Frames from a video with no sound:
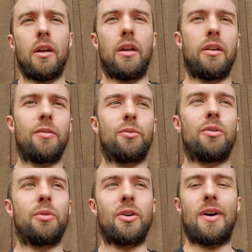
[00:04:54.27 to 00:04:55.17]
And therefore,
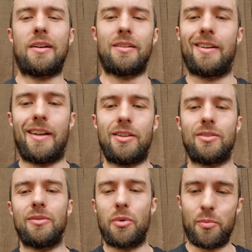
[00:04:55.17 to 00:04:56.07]
we go out into
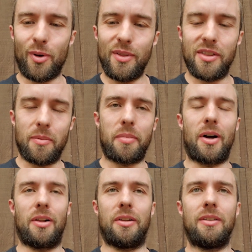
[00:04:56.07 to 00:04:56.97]
nature and we breathe in the
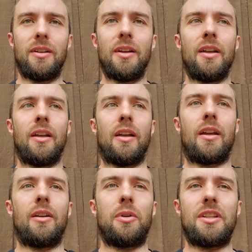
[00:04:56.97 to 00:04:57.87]
pollen,
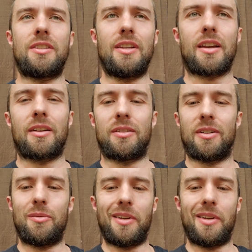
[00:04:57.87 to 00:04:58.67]
and we get sick, right?